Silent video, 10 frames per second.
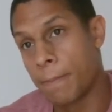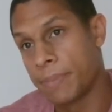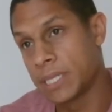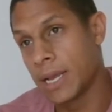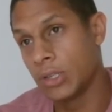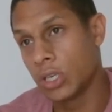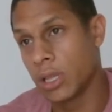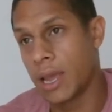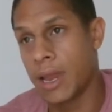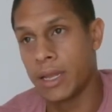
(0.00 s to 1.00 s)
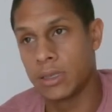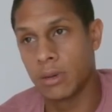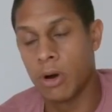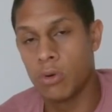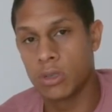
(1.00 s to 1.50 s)
potentially getting into
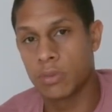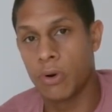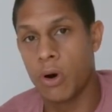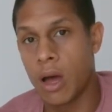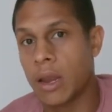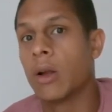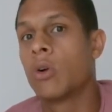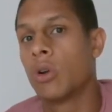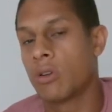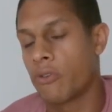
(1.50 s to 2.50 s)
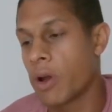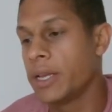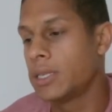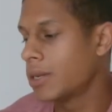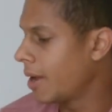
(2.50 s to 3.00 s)
motorsport, and I could have
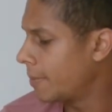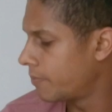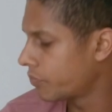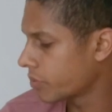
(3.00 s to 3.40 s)
raced it.